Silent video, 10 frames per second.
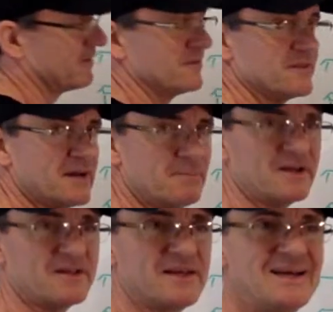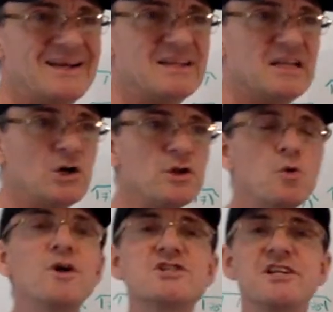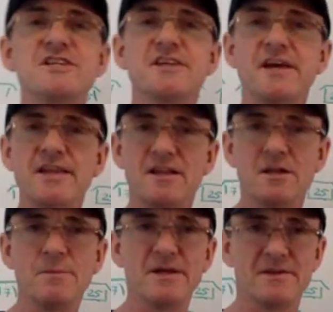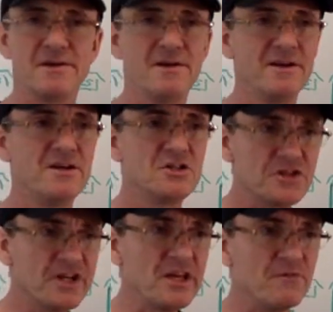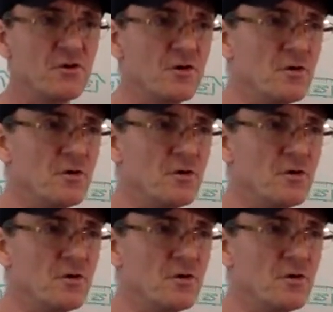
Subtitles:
Fundament. Now the question is again a little bit tricky for